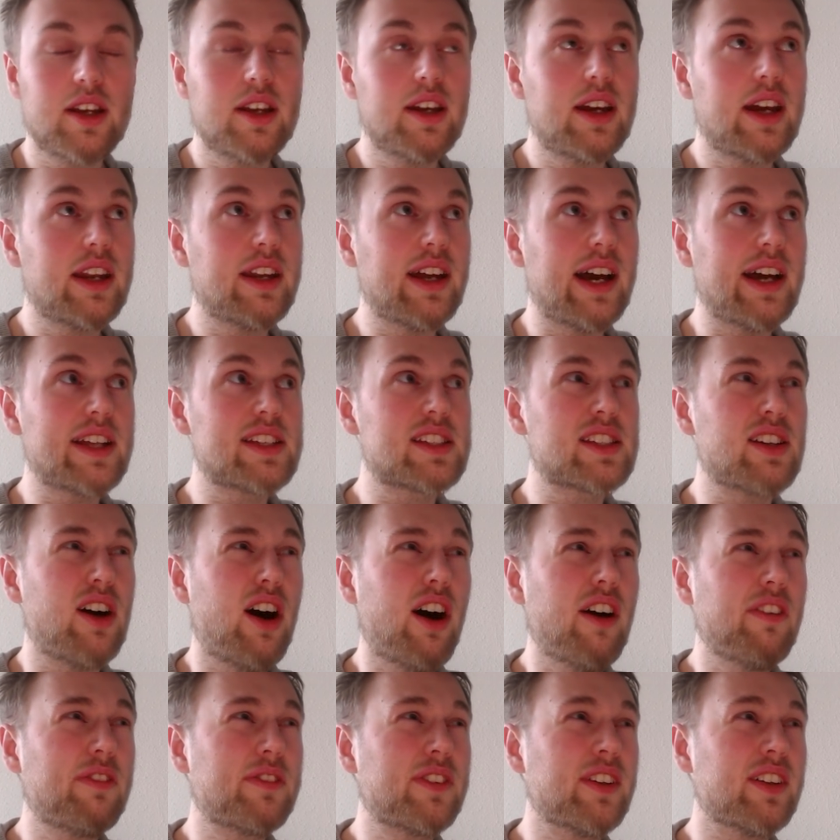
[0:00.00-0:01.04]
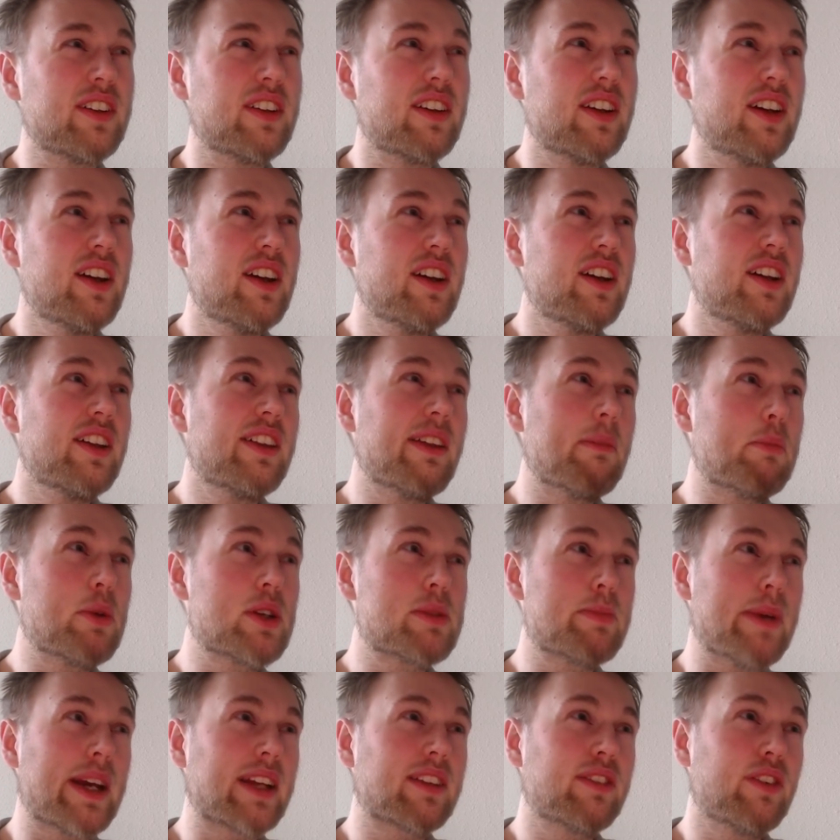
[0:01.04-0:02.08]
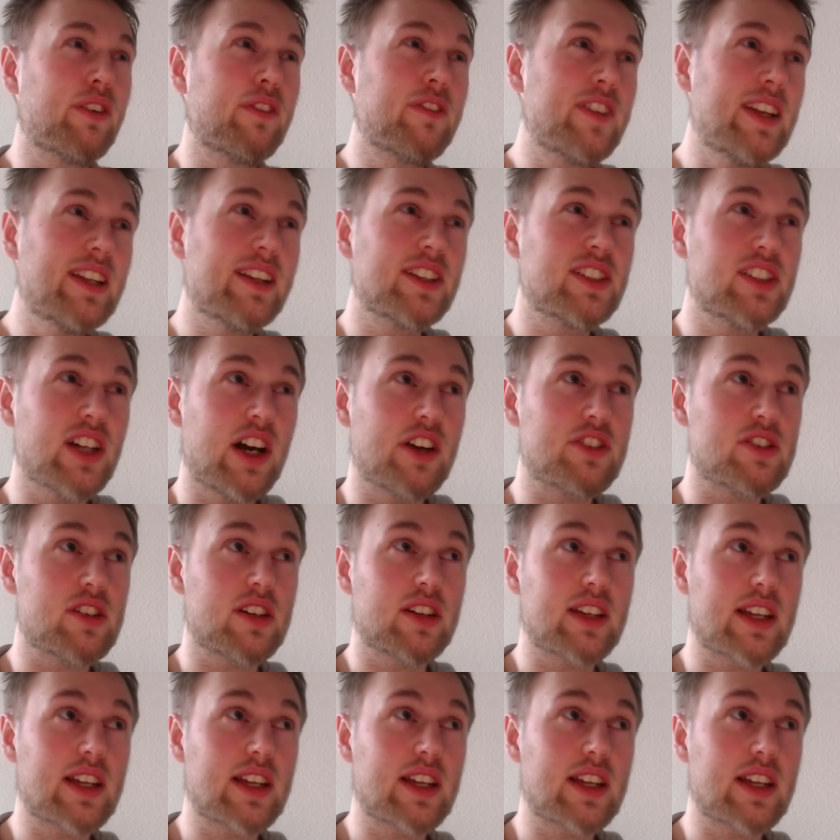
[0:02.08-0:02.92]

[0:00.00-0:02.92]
And that's often the perspective of feeling judging.